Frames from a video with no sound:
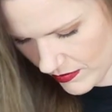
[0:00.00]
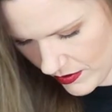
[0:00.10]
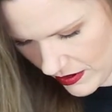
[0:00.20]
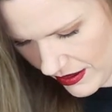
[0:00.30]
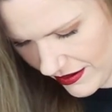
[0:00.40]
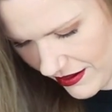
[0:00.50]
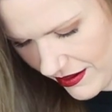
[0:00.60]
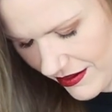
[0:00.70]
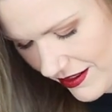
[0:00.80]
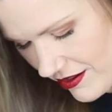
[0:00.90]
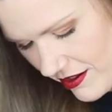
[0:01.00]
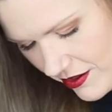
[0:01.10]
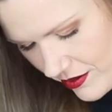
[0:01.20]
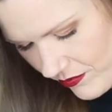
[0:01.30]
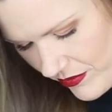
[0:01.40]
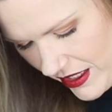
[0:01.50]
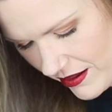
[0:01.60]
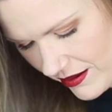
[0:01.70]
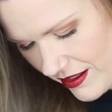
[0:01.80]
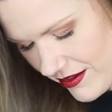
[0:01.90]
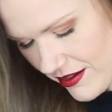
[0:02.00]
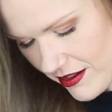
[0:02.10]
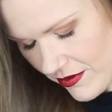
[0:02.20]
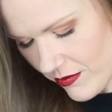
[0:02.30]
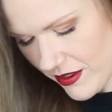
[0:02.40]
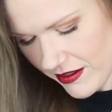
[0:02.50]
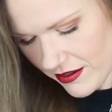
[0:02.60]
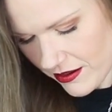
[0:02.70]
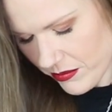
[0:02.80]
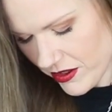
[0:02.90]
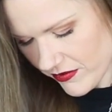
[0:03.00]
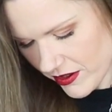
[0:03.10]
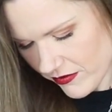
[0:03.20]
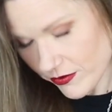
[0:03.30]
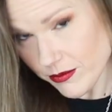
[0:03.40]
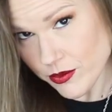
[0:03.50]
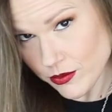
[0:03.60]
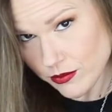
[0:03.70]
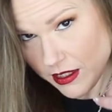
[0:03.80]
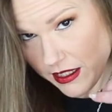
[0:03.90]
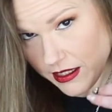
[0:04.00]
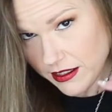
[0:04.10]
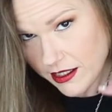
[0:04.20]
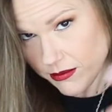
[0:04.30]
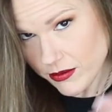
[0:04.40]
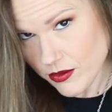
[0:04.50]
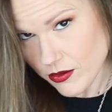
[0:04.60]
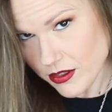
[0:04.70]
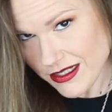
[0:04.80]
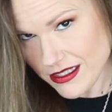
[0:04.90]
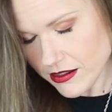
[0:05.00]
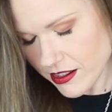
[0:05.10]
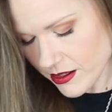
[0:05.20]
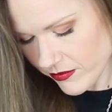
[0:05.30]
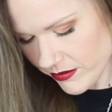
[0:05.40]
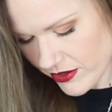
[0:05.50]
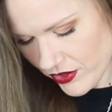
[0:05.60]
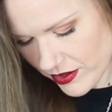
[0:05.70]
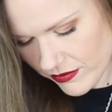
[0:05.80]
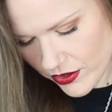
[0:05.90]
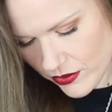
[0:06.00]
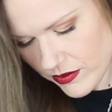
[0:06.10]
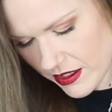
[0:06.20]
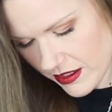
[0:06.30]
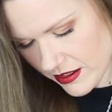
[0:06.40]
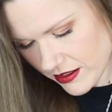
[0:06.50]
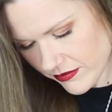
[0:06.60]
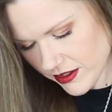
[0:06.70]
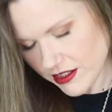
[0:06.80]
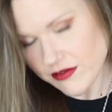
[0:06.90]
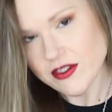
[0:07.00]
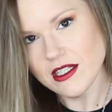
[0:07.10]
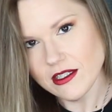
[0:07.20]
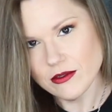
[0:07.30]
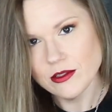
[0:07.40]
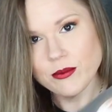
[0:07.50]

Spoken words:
Okay, there you go. That's it, right there. Perfect. Full moon in Capricorn. Confirmation of you. The end of a tough cycle